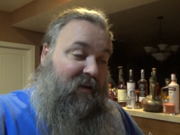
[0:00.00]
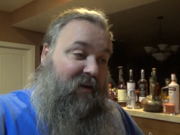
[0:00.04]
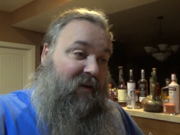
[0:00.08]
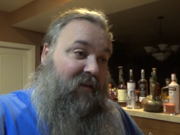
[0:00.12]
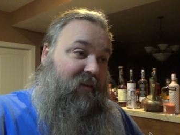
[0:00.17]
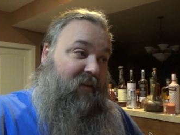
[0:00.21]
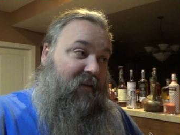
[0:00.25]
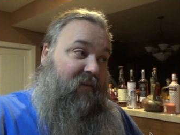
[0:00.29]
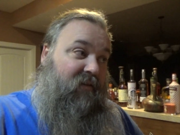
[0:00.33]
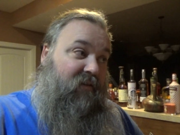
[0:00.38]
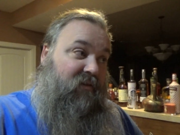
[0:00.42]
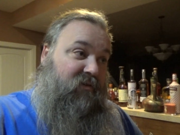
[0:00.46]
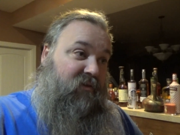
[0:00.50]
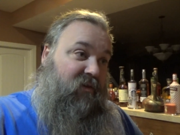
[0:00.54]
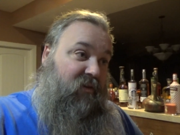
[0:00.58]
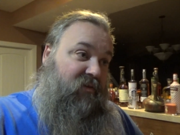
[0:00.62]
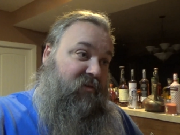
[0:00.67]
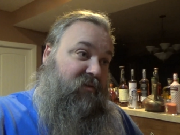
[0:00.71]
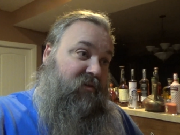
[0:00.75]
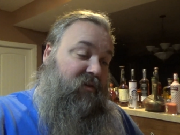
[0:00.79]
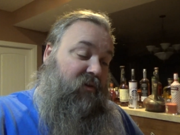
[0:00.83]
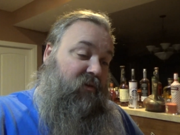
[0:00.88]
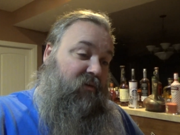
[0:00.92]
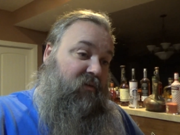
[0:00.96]
And then there's
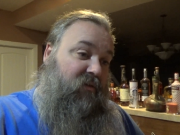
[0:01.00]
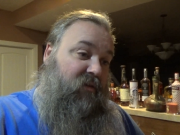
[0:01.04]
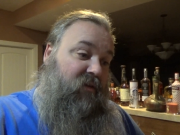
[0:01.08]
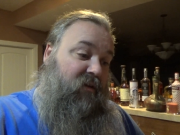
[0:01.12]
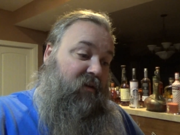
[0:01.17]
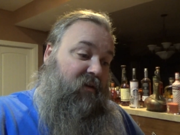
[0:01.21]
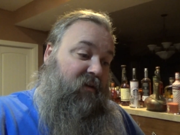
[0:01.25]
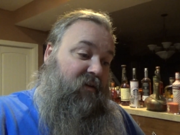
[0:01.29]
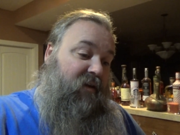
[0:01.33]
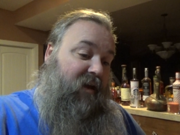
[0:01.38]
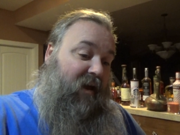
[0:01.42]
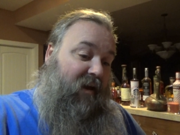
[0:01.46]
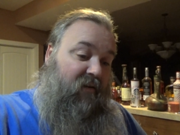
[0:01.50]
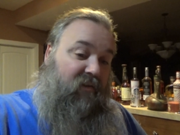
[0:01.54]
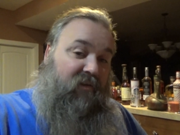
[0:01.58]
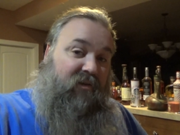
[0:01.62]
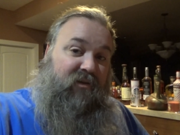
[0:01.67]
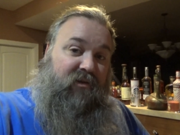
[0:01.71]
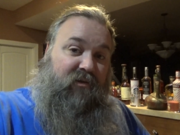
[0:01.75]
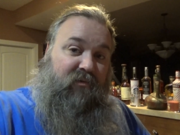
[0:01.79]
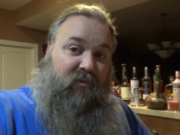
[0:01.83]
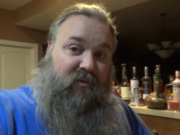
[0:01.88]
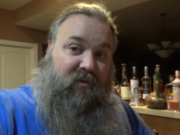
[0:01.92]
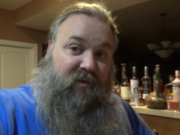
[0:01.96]
also the
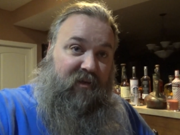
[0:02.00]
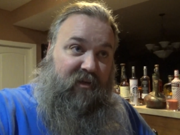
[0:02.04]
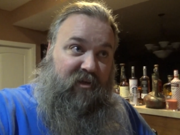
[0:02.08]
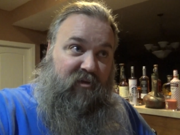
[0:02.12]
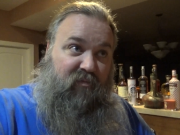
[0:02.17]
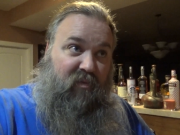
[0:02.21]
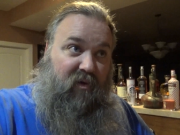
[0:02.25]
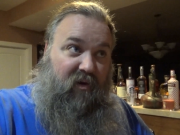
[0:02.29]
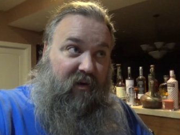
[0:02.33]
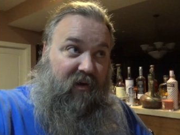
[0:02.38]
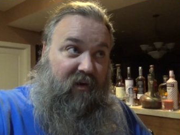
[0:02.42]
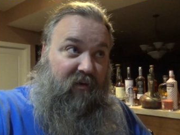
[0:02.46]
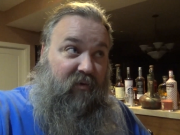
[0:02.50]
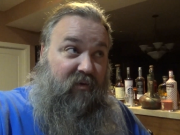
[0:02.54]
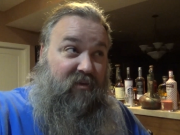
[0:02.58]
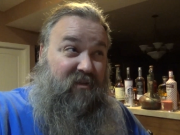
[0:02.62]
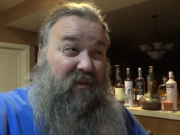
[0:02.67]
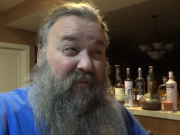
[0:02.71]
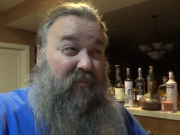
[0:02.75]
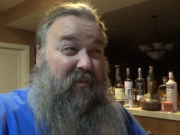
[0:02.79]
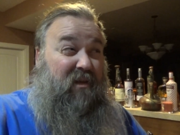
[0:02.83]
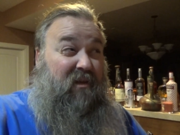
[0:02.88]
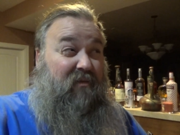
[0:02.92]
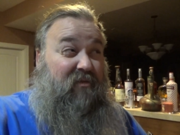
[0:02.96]
calendar release party, which
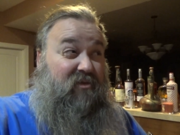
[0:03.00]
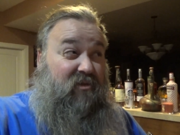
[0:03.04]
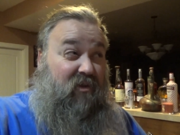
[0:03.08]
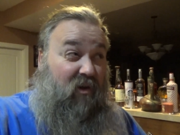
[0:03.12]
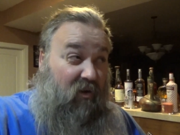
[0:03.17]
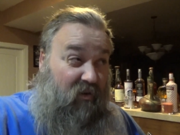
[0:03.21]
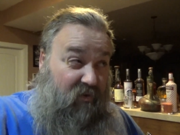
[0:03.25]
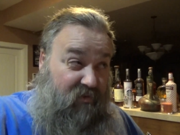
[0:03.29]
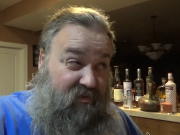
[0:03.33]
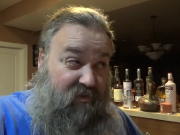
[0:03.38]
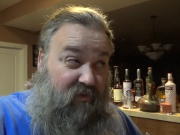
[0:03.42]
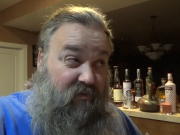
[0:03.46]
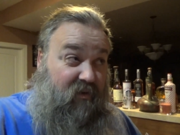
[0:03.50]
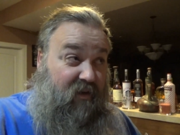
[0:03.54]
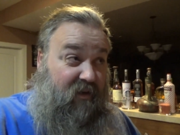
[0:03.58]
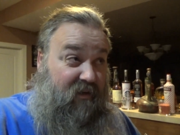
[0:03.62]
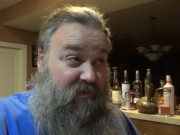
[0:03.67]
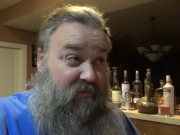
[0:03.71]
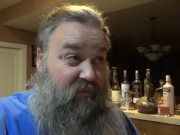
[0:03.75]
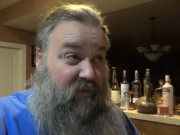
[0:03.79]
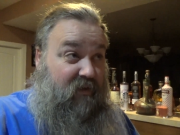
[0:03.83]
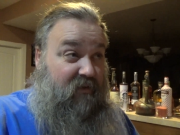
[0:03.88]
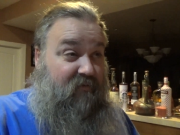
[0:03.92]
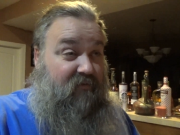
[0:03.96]
I believe is also
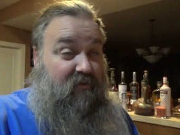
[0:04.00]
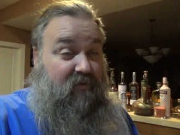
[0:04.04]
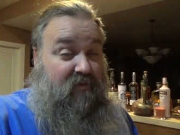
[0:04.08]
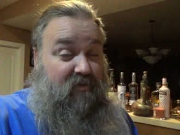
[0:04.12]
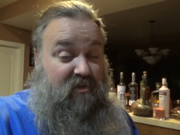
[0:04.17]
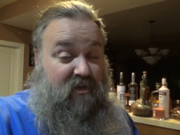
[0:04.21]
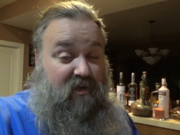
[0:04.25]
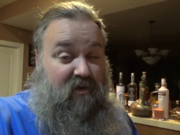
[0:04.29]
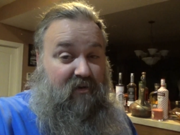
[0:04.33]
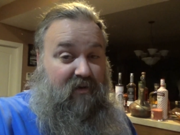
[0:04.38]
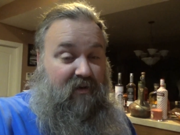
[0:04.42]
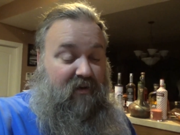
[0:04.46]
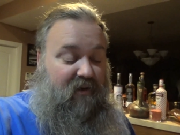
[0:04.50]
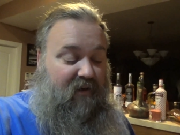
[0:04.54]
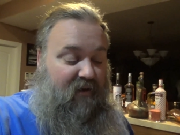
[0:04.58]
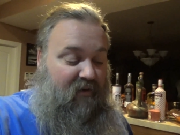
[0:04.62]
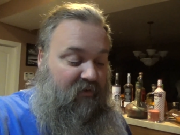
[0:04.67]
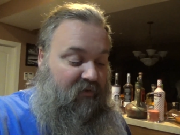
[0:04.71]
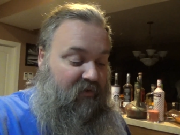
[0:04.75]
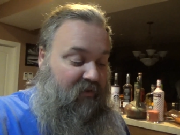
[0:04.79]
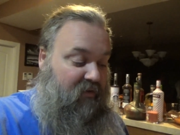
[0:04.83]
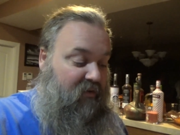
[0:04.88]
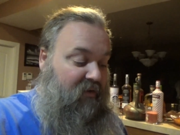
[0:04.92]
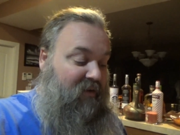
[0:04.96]
next week for the charity
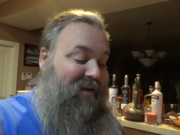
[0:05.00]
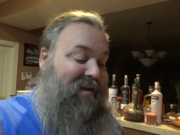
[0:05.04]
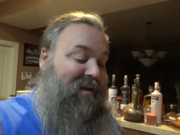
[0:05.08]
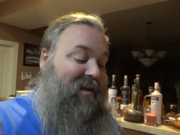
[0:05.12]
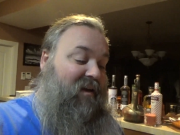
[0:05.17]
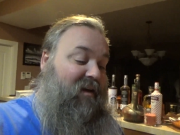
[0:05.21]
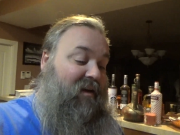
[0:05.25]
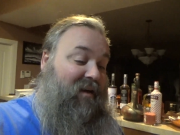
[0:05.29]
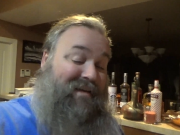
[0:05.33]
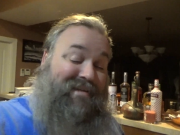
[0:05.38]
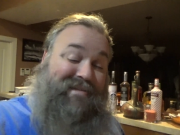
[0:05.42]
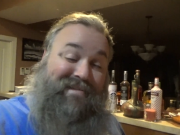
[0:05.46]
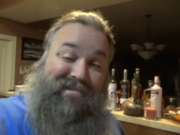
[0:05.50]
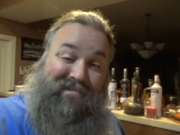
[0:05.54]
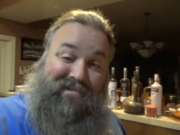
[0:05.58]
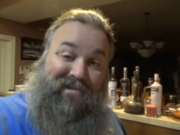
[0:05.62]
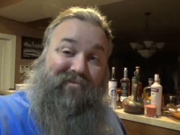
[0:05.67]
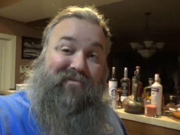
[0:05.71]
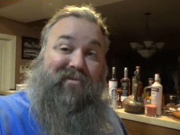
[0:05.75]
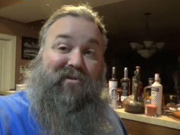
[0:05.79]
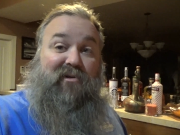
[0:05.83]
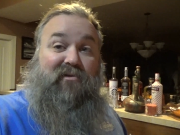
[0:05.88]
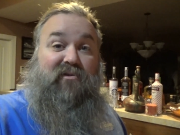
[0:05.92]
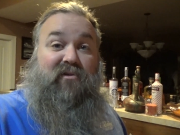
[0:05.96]
calendar. And I still
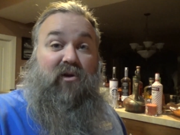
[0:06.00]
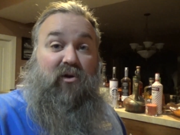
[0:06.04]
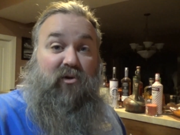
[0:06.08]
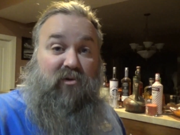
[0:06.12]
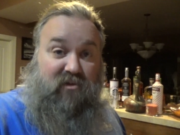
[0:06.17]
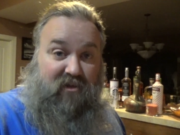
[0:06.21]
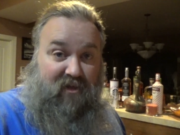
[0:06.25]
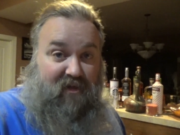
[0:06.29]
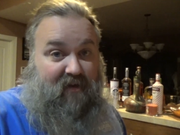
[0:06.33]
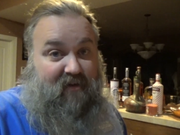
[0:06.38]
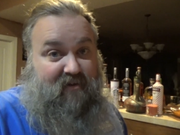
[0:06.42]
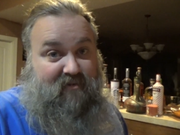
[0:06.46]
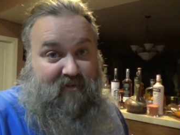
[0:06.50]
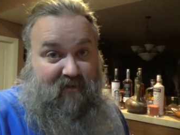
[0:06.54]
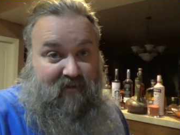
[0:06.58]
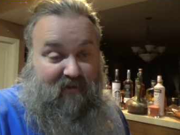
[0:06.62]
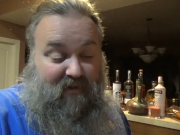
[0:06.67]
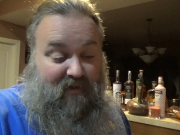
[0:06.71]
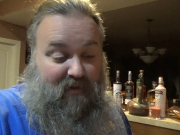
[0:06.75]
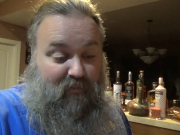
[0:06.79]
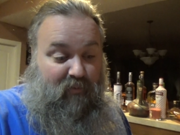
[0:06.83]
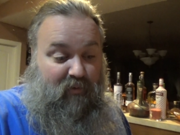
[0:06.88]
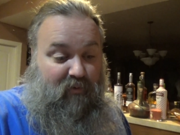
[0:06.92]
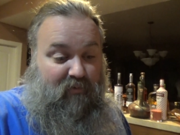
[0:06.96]
have to get those ladies on
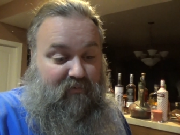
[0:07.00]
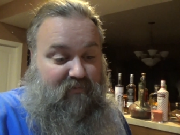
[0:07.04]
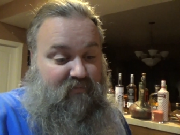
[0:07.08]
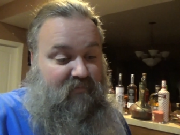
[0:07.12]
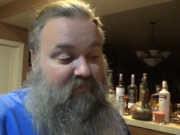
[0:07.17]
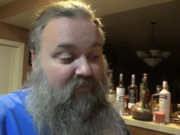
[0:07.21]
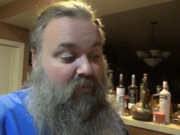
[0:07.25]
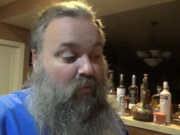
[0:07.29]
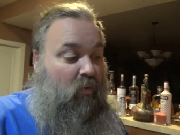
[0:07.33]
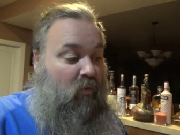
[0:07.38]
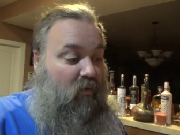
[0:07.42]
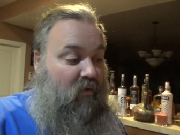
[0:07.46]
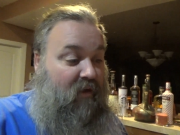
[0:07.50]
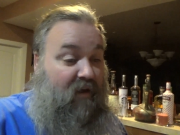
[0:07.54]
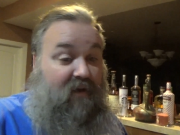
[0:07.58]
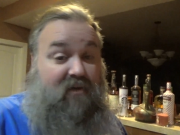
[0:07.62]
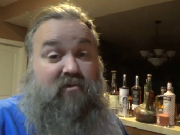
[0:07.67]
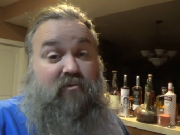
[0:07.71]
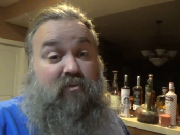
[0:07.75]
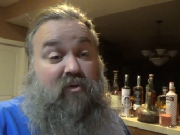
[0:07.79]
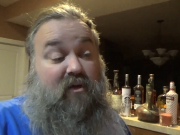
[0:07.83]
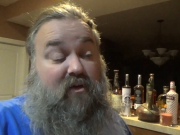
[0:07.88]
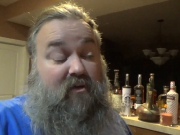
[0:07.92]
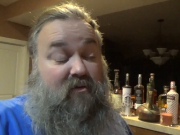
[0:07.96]
camera for
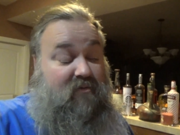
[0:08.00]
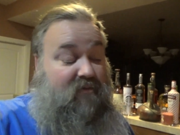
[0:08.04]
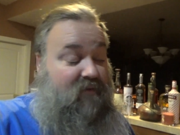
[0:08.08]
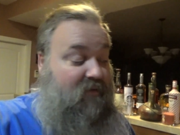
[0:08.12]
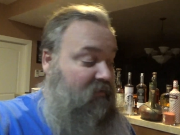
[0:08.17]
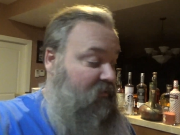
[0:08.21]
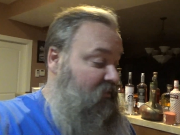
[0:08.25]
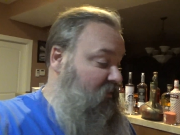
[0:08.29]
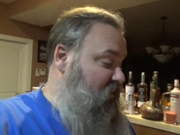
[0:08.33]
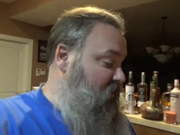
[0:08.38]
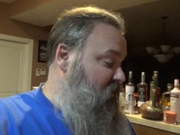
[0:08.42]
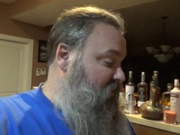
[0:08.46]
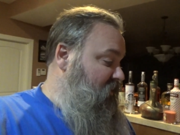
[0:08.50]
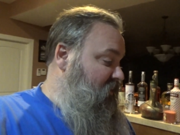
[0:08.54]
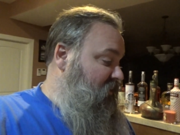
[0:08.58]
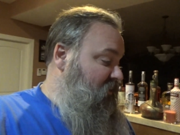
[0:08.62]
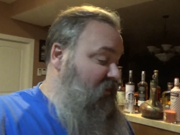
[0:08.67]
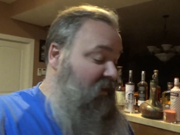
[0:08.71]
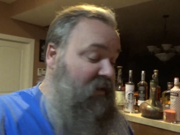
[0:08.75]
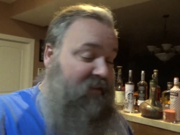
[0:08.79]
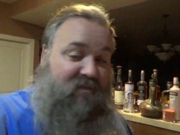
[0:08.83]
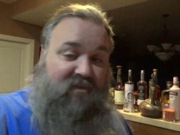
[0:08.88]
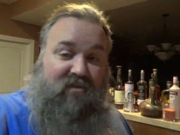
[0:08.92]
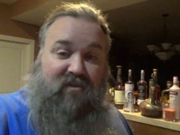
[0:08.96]
next week. So
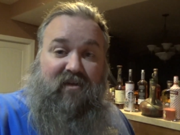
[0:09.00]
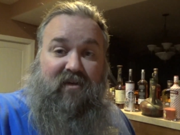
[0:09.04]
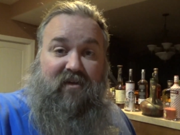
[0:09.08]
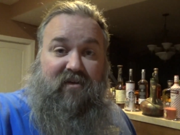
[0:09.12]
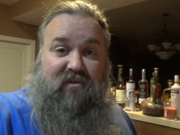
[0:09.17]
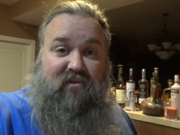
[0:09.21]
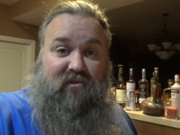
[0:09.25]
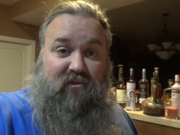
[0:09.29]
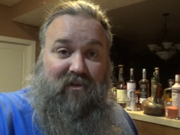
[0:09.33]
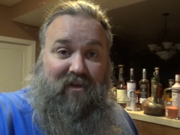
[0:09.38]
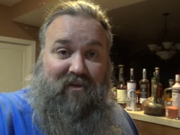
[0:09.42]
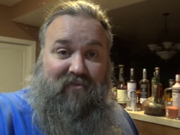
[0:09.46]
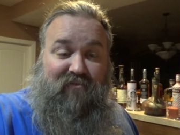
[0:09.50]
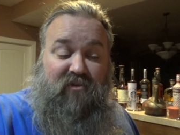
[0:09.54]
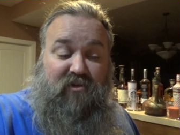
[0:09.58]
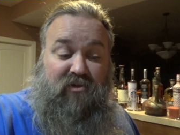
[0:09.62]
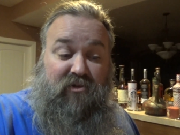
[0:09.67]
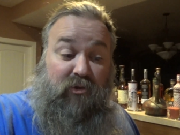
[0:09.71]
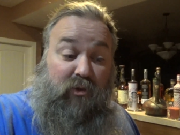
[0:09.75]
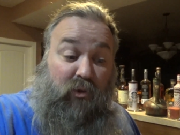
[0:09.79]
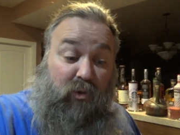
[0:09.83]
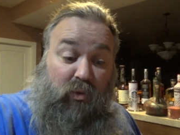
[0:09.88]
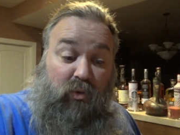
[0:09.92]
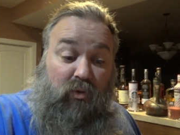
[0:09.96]
lots of things still left to
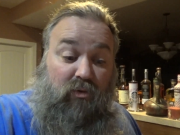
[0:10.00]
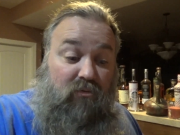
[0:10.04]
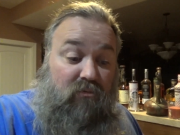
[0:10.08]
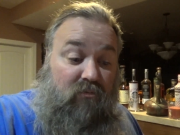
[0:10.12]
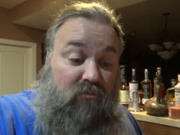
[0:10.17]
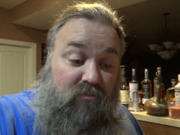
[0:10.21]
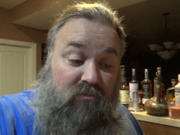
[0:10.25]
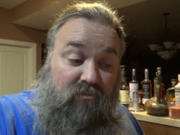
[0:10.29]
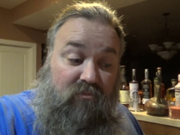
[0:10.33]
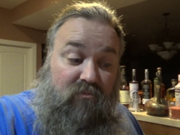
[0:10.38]
do.